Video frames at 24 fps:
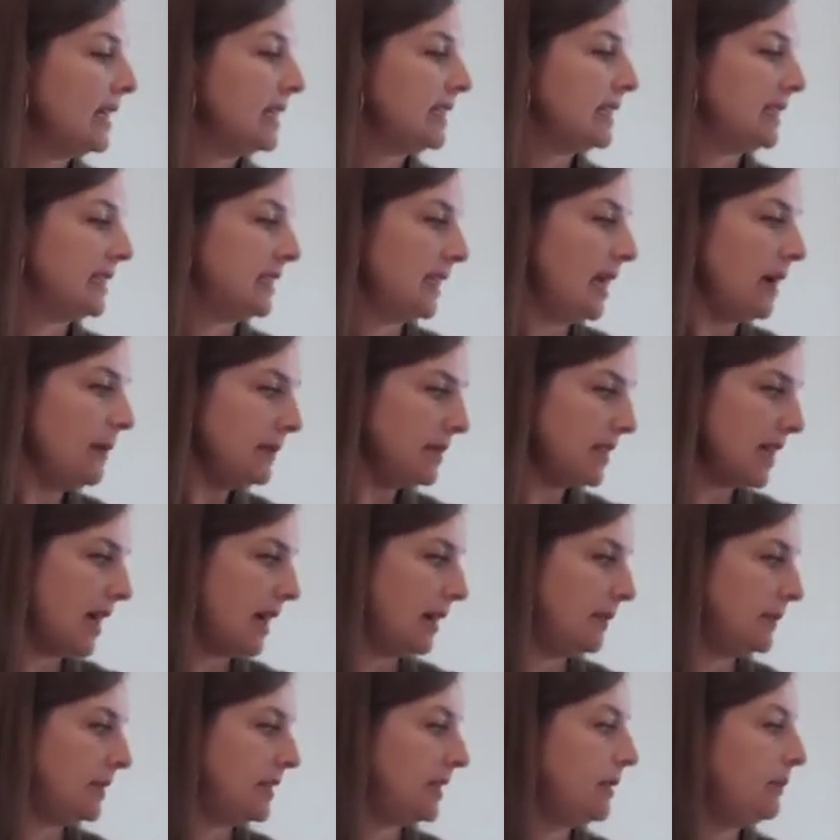
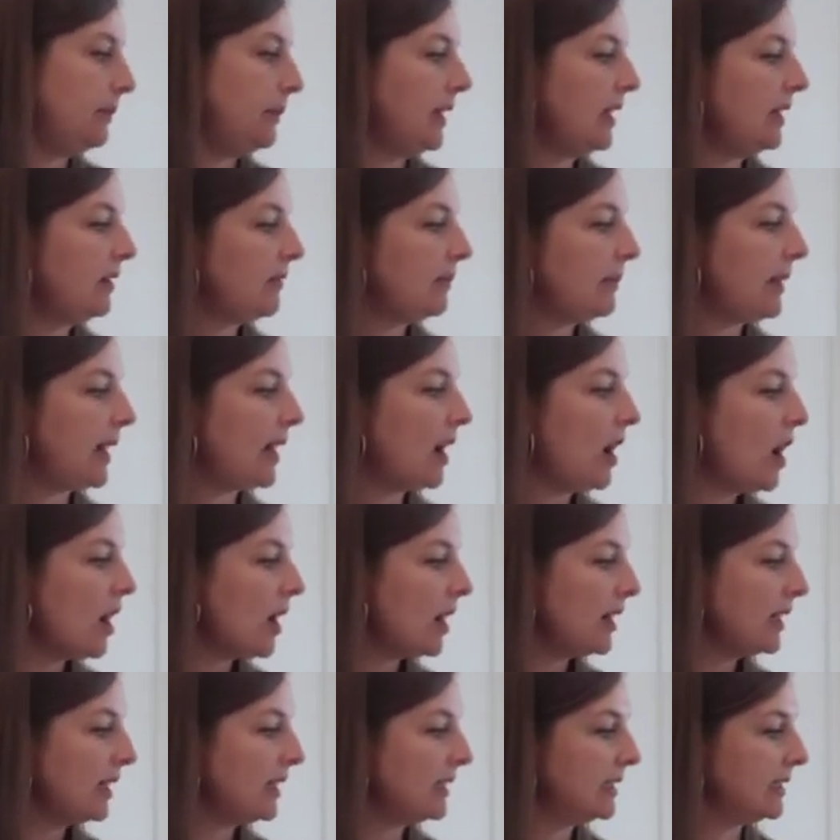Sometimes the beat of my
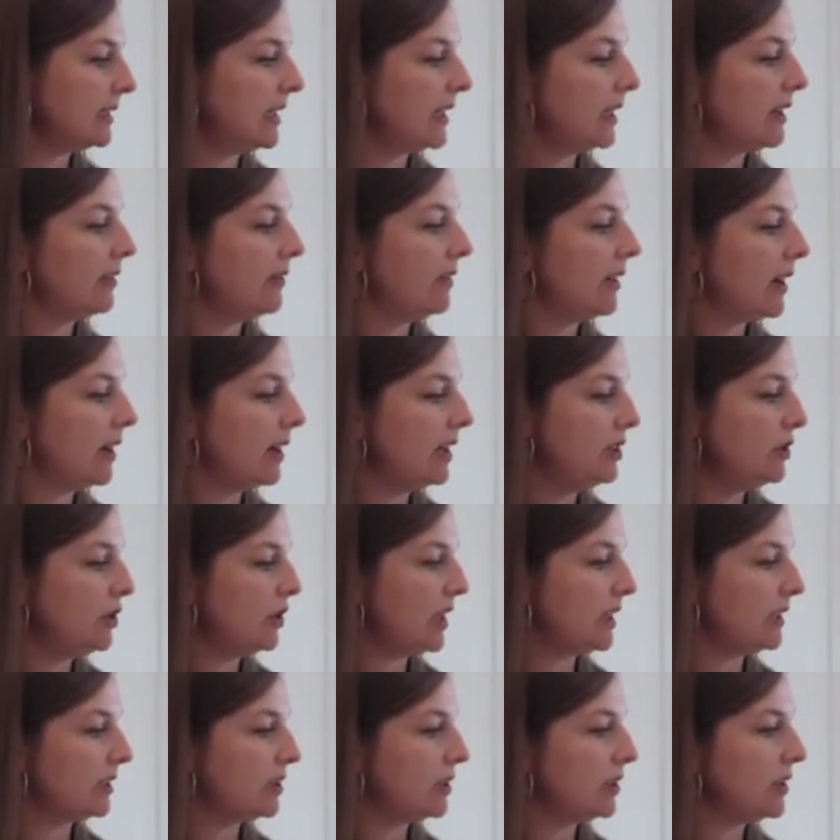heart is like a very
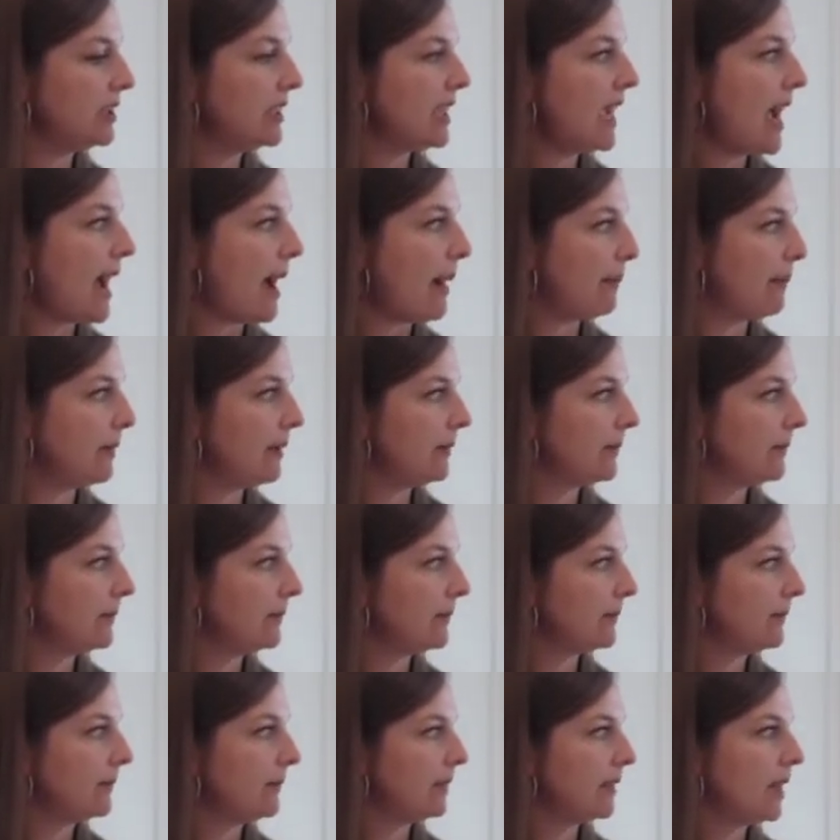gentle tap,
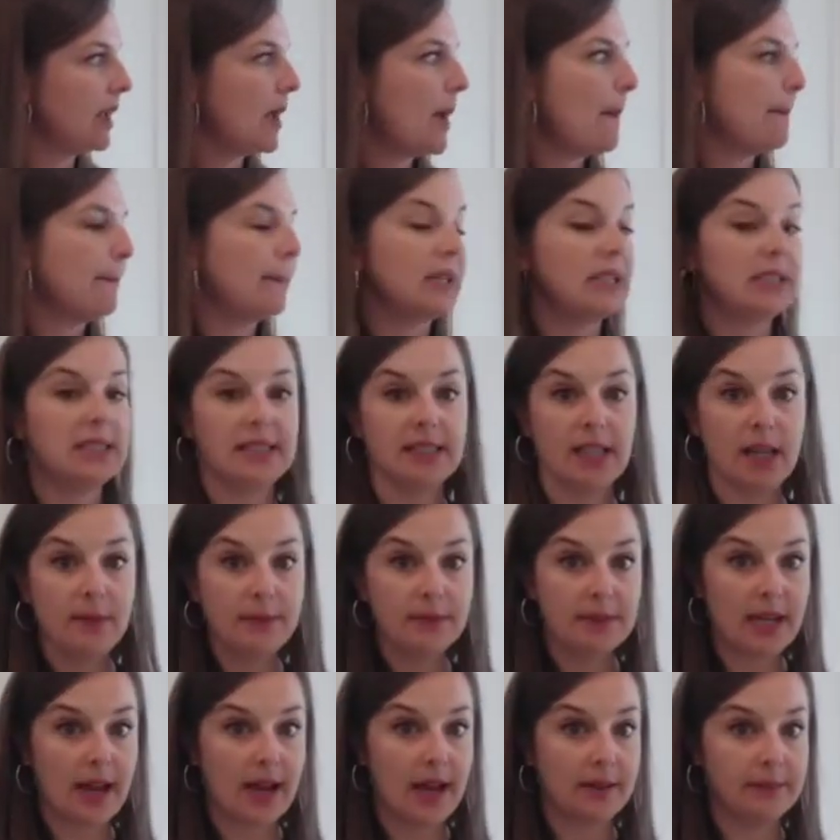but
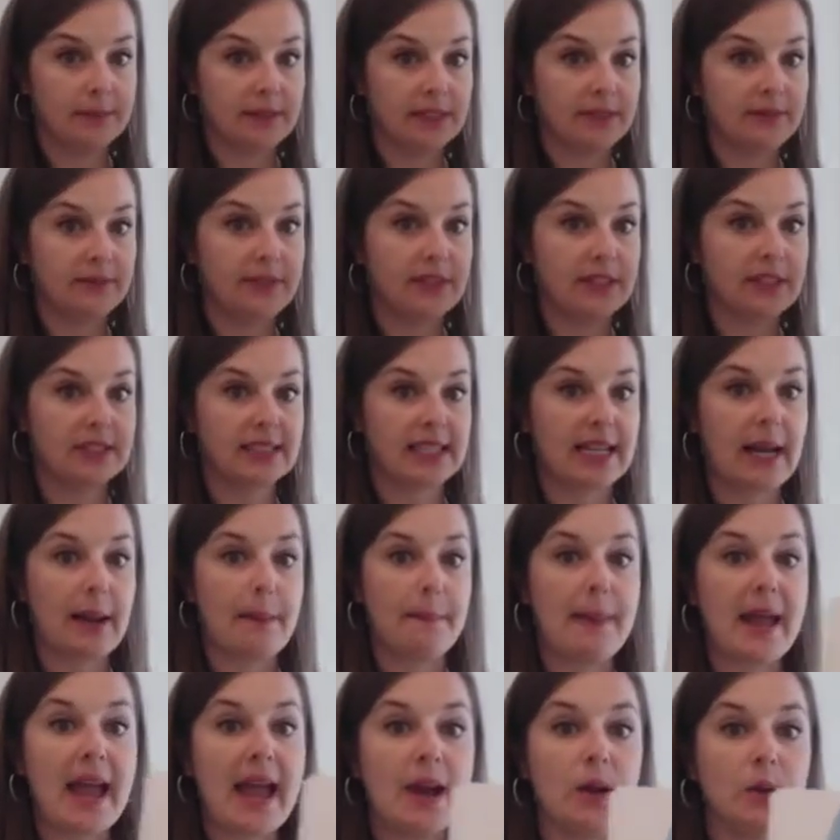sometimes it feels like a
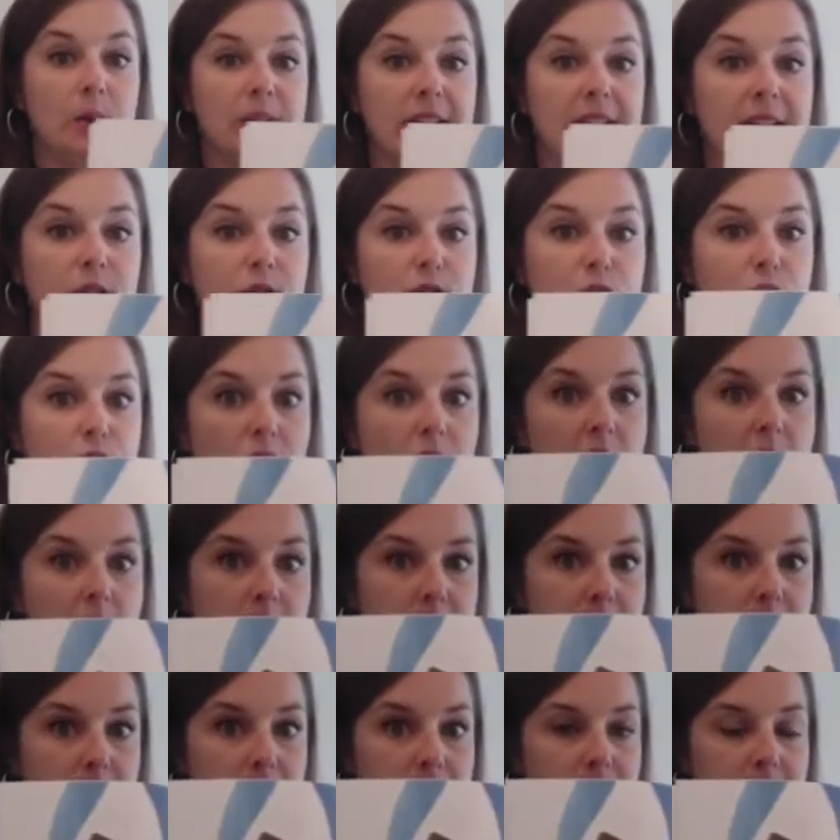pounding
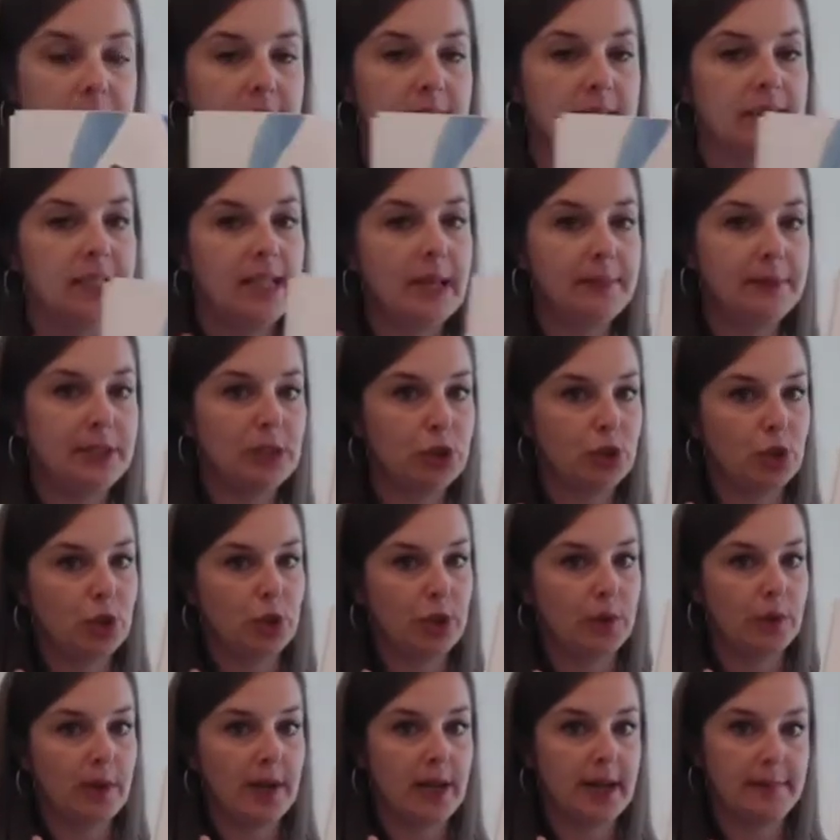drum. Let me show you
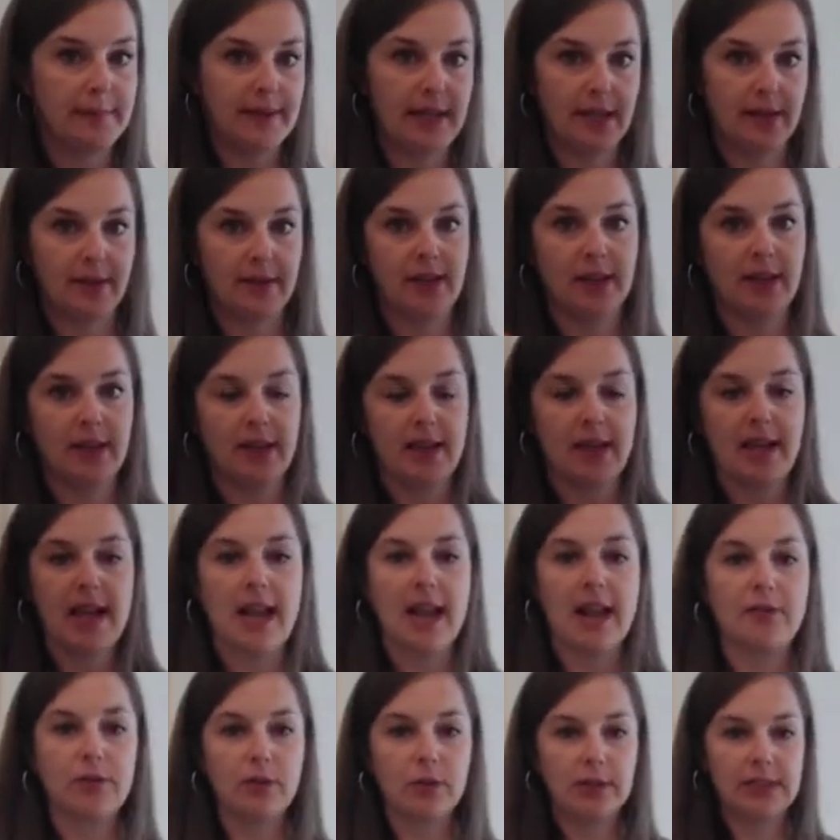what I mean.
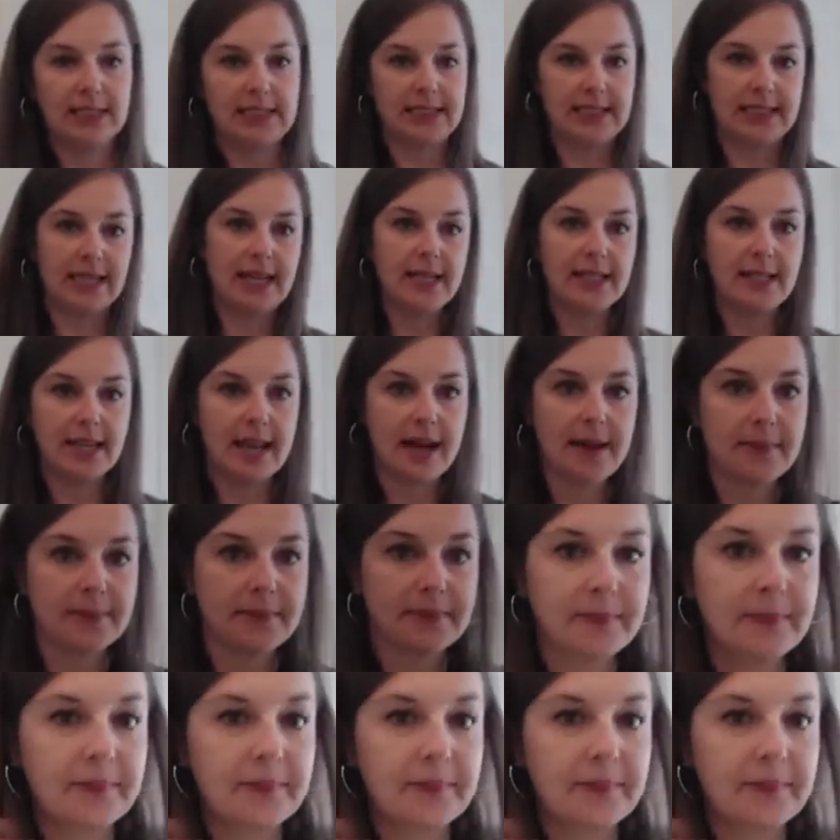Everyone stand up.